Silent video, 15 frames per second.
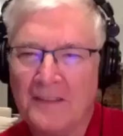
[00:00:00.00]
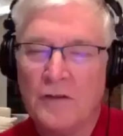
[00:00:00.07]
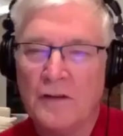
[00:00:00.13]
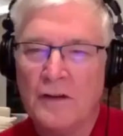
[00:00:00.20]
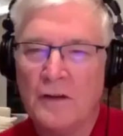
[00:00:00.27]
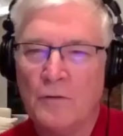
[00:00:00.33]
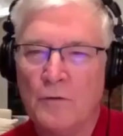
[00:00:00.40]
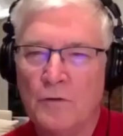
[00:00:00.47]

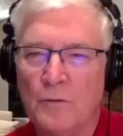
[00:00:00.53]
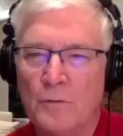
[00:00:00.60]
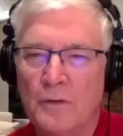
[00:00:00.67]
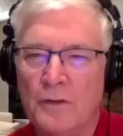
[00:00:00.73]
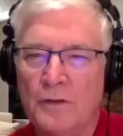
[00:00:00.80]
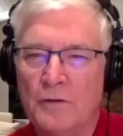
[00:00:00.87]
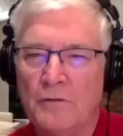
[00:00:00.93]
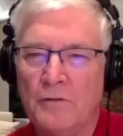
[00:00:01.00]
have will there
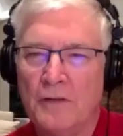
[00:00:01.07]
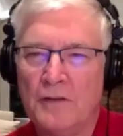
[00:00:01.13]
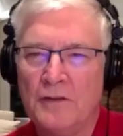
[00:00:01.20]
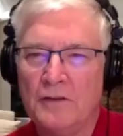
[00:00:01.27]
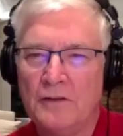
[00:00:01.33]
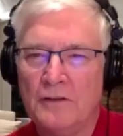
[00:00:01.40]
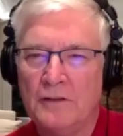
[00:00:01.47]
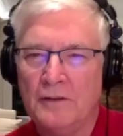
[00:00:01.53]
be a new
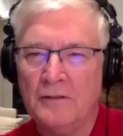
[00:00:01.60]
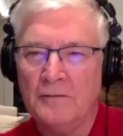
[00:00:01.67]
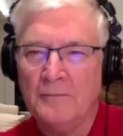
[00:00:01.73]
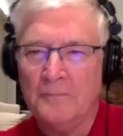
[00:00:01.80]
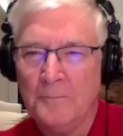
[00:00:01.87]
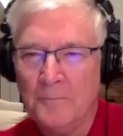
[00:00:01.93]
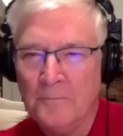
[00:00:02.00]
face in town?